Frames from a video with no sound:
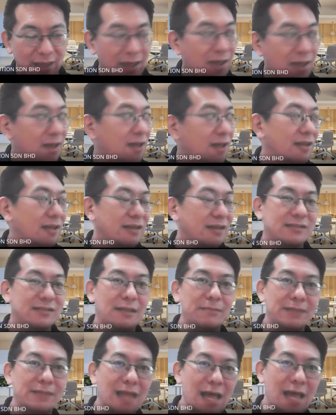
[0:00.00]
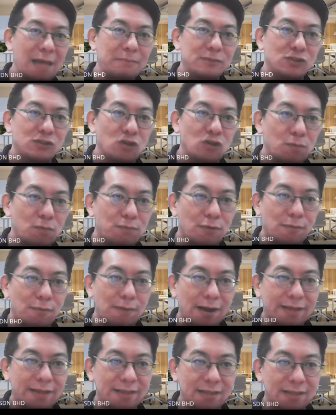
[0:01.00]
Okay, sometimes sole
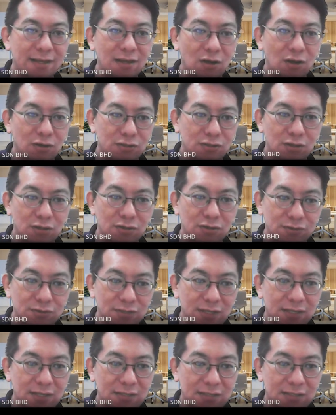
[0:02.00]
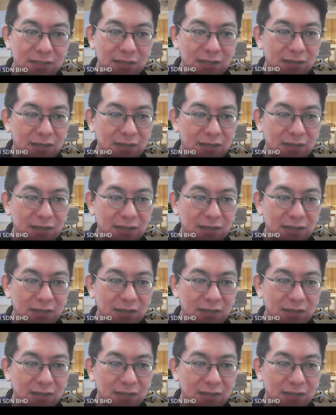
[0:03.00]
proprietor also using